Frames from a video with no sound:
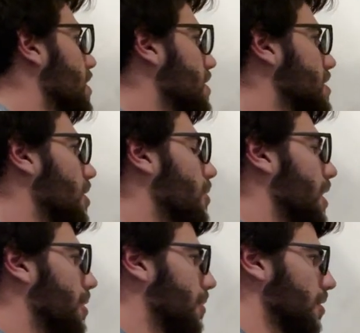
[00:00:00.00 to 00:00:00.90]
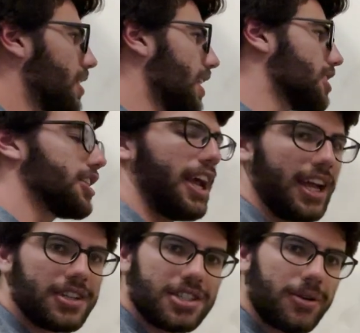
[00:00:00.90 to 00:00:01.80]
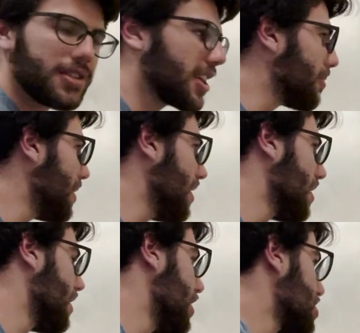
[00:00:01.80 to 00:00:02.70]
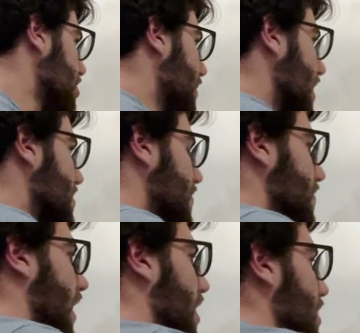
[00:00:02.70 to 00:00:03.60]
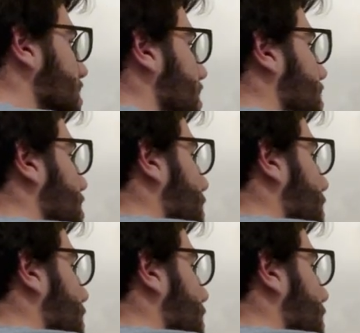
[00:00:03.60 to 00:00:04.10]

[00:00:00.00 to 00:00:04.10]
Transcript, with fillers: So, and then we're looking at change, so it's gonna be initial minus final. So it's gonna